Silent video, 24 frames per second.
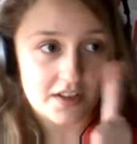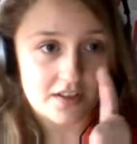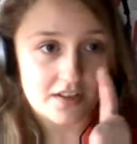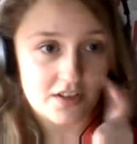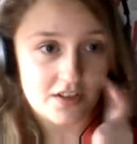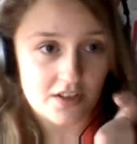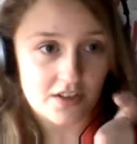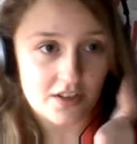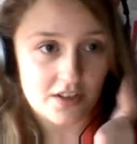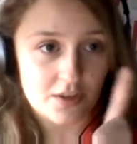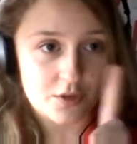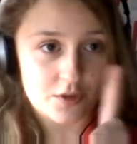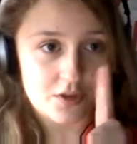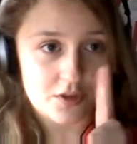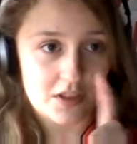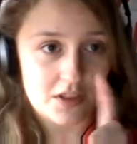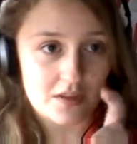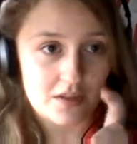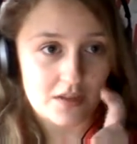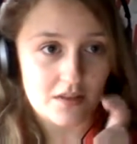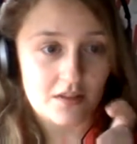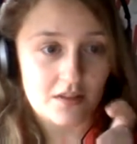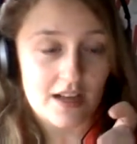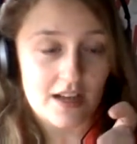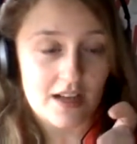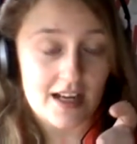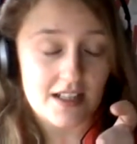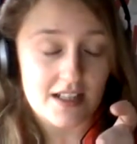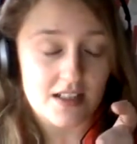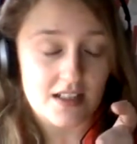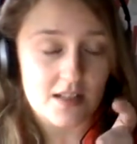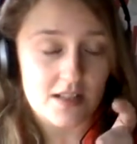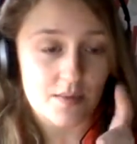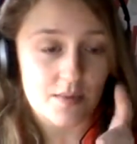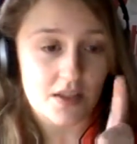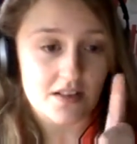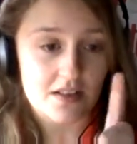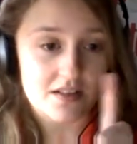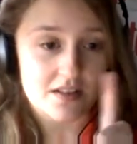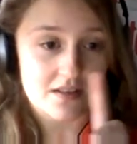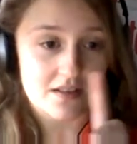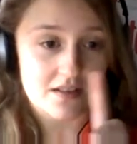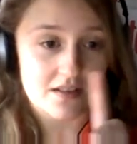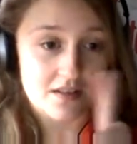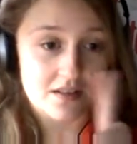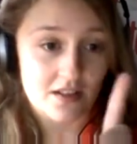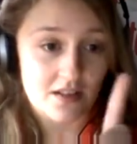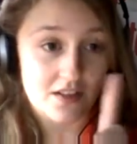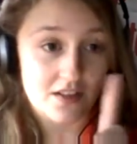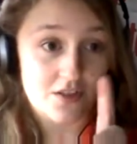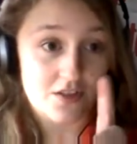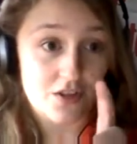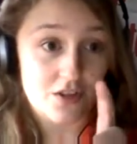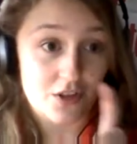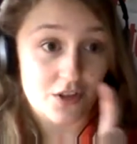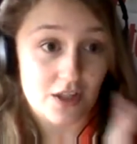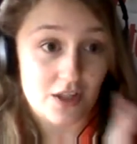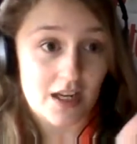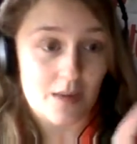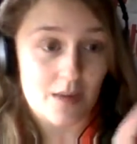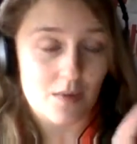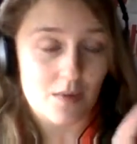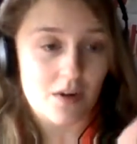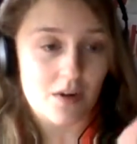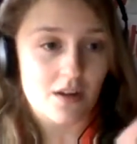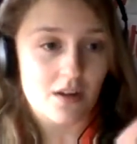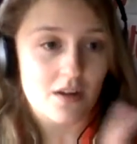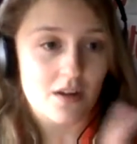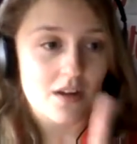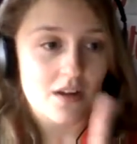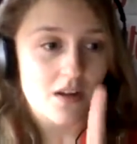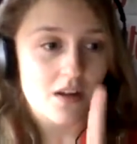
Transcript: there's a little green IT button under your camera.